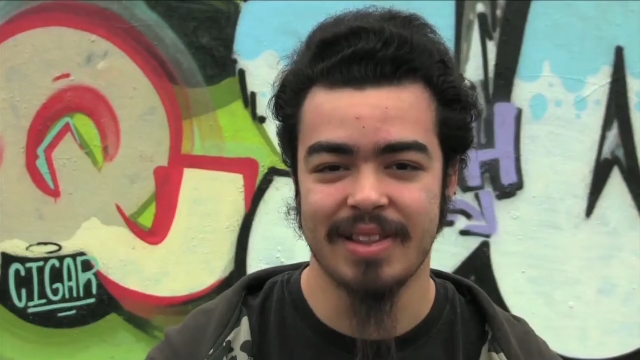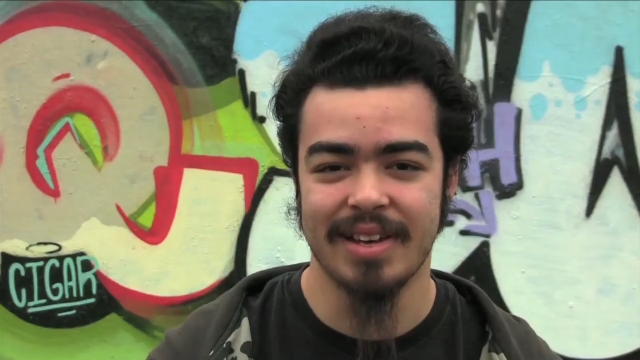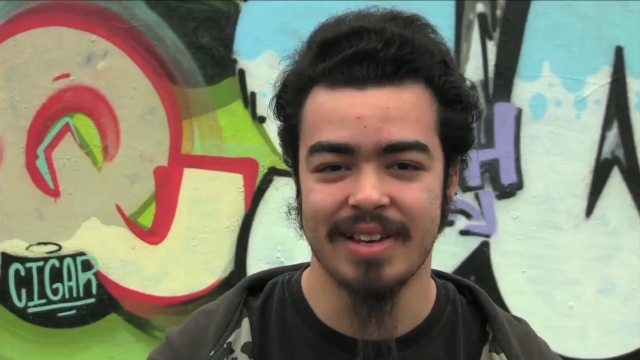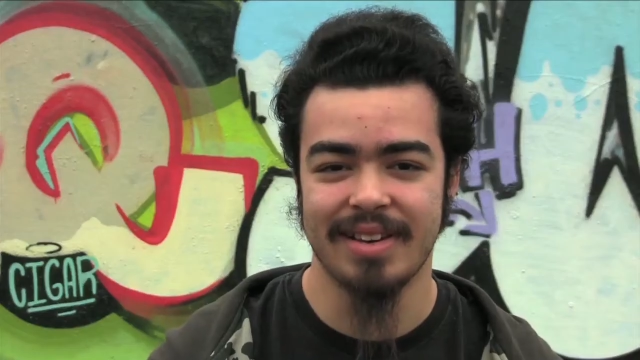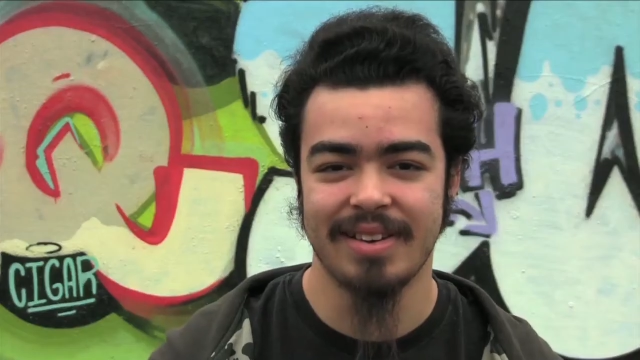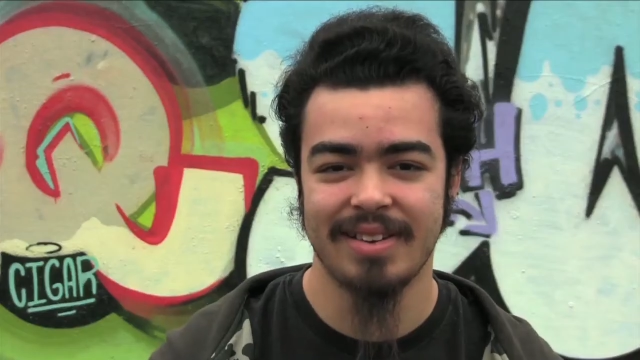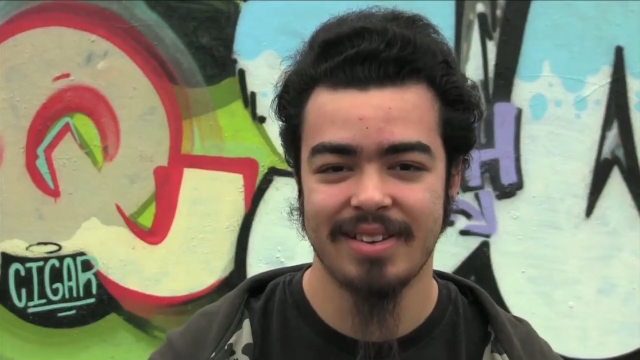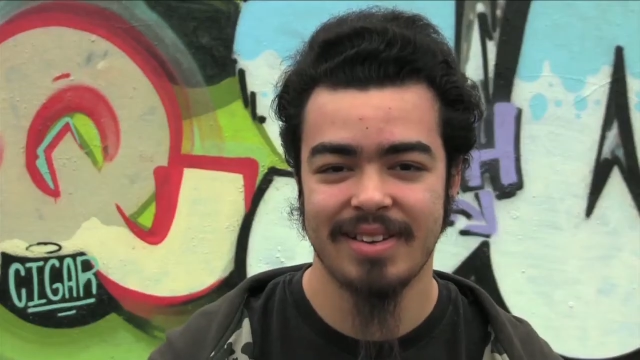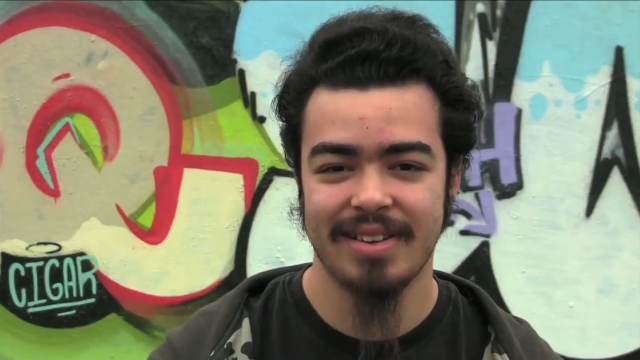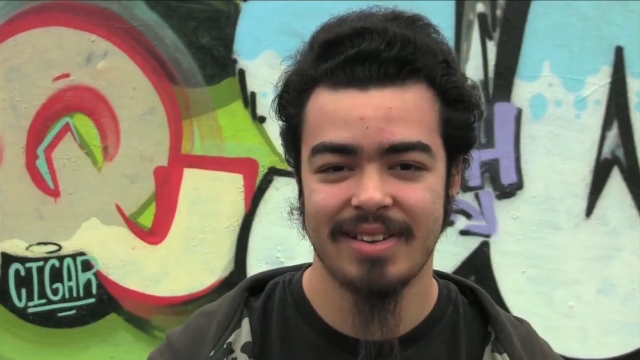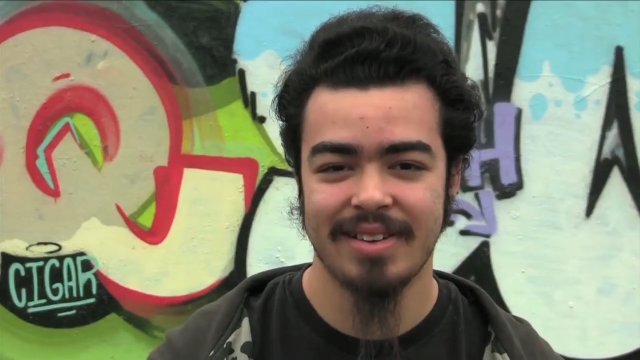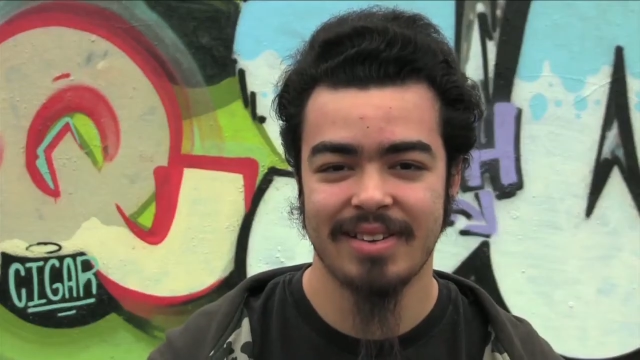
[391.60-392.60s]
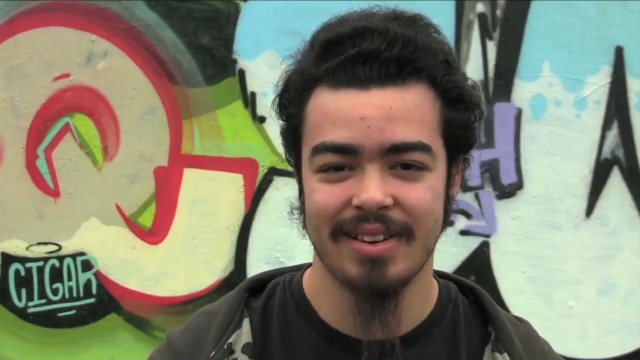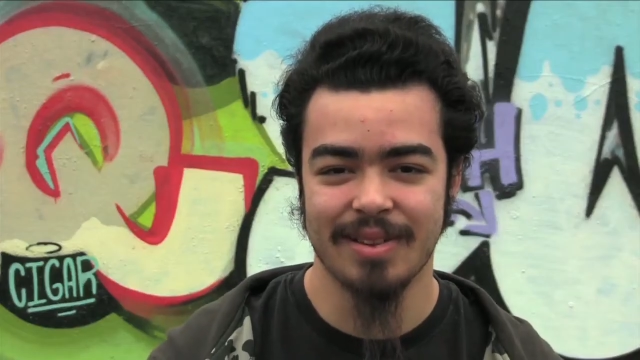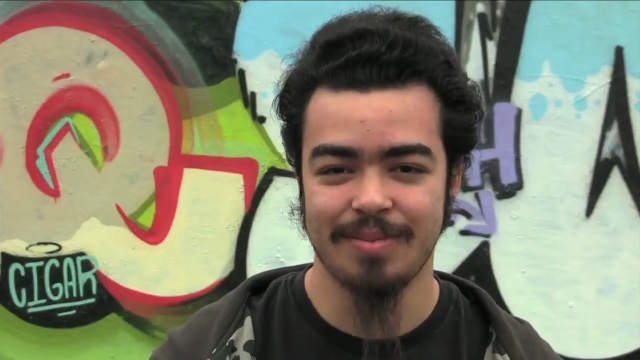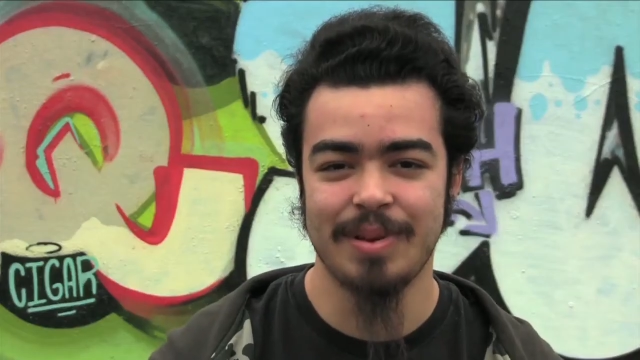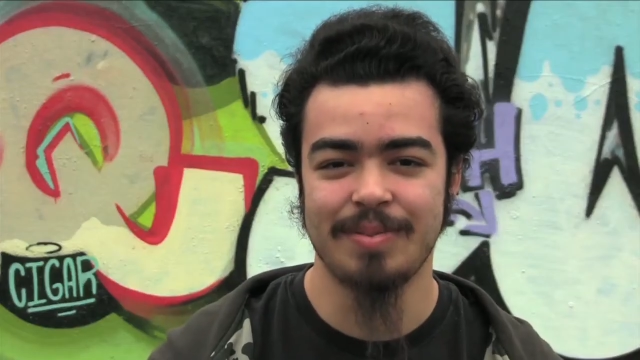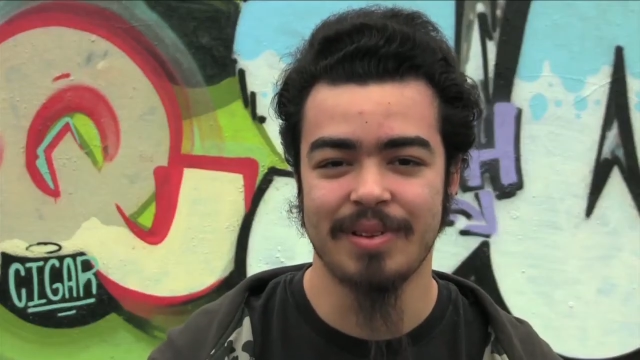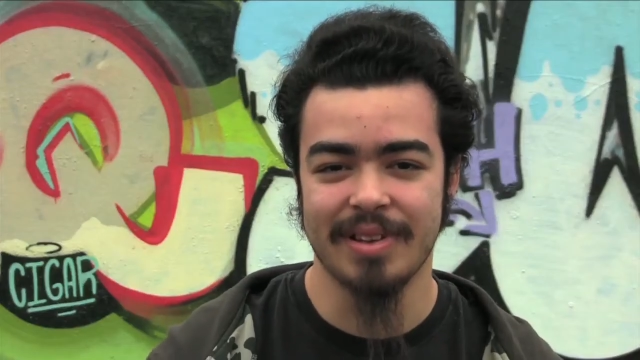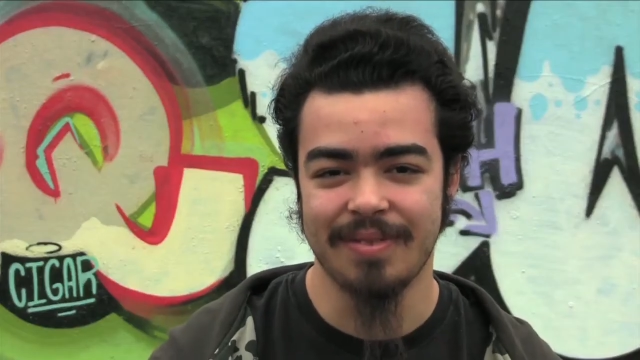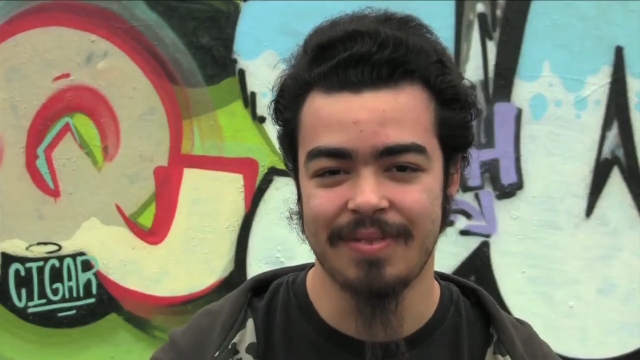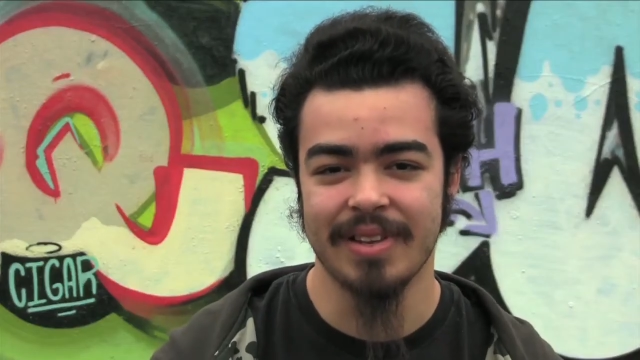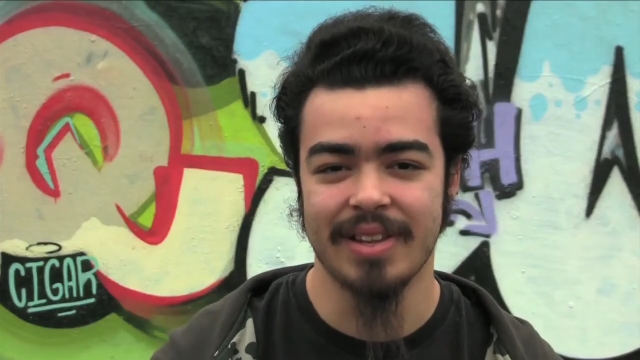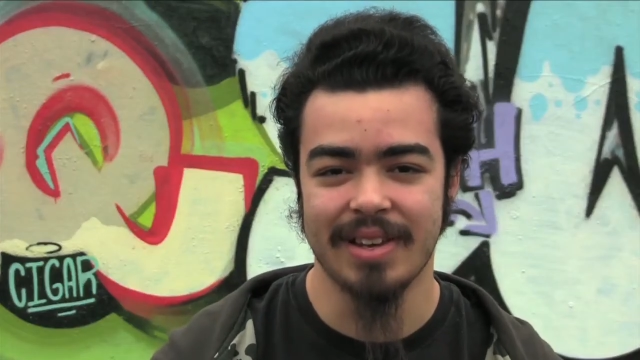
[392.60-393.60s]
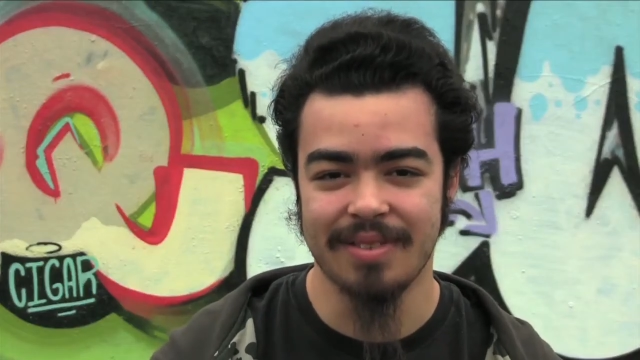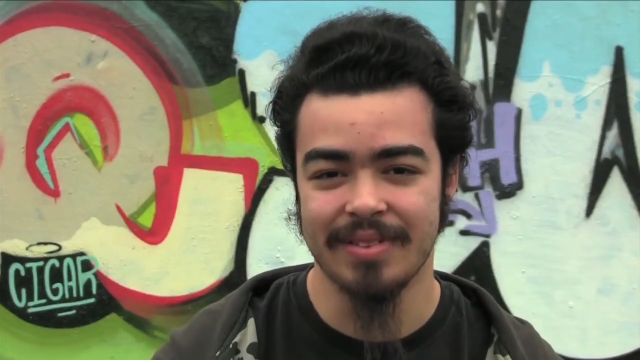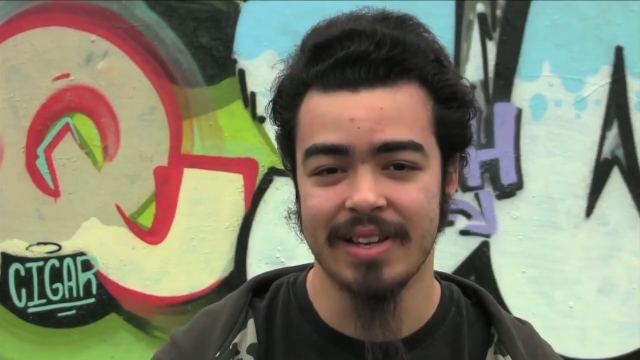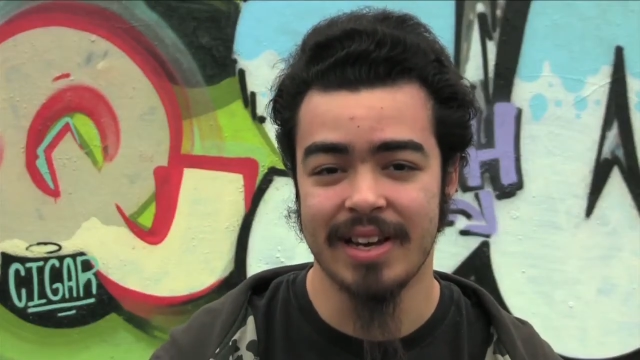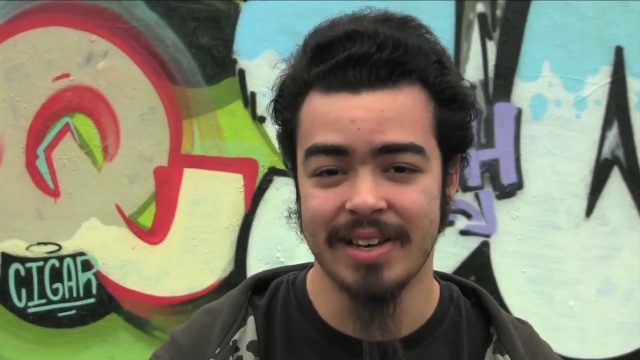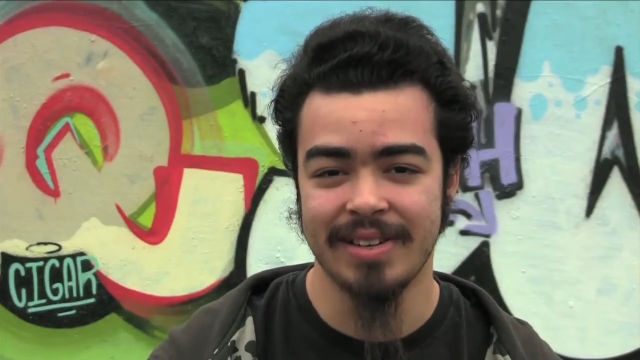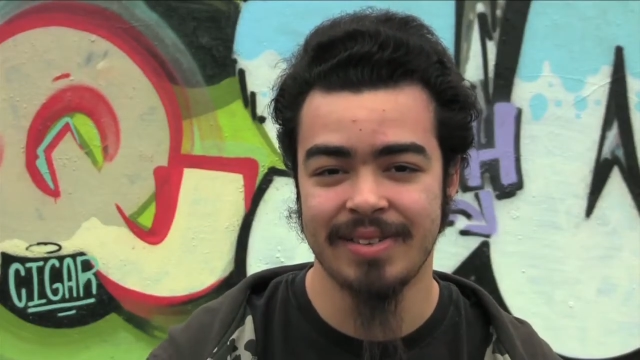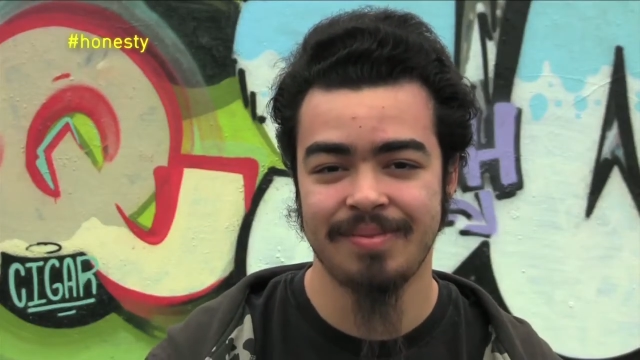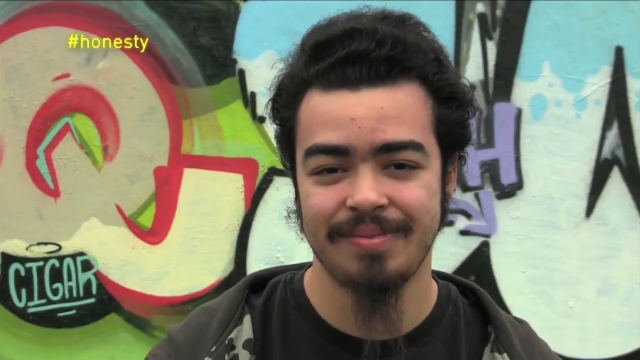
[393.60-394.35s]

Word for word: that other people can feel they can rely on.